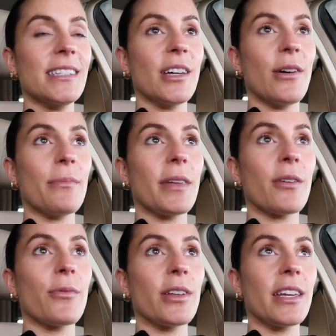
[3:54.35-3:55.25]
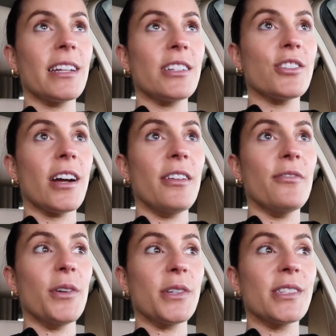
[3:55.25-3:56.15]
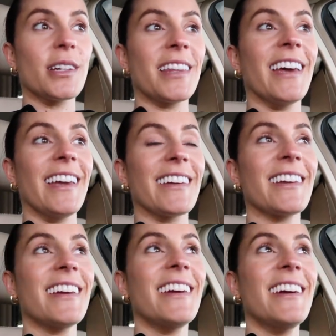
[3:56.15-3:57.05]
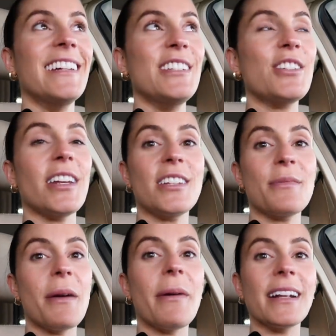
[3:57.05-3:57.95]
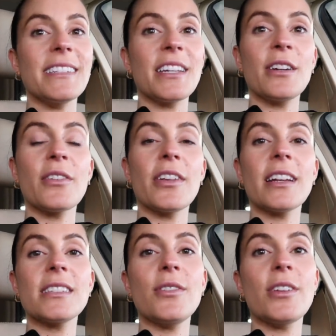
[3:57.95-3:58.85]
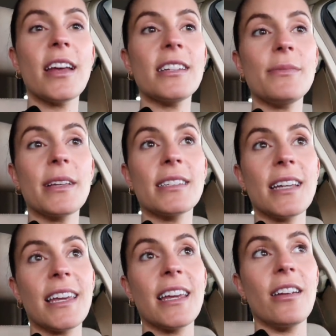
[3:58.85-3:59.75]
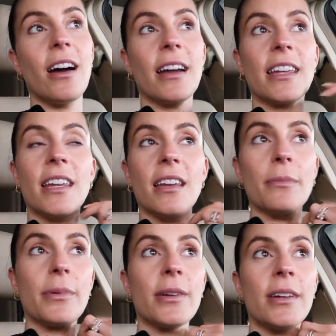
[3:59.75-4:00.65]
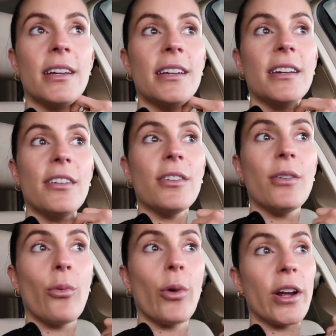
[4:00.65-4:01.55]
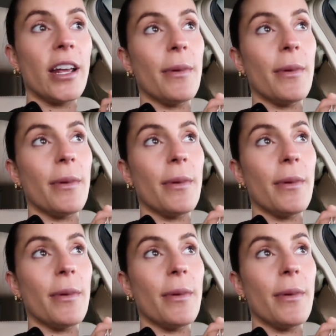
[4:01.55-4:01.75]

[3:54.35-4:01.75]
So I'm like really gonna try and focus on like changing my mindset over the next few days because I cannot keep working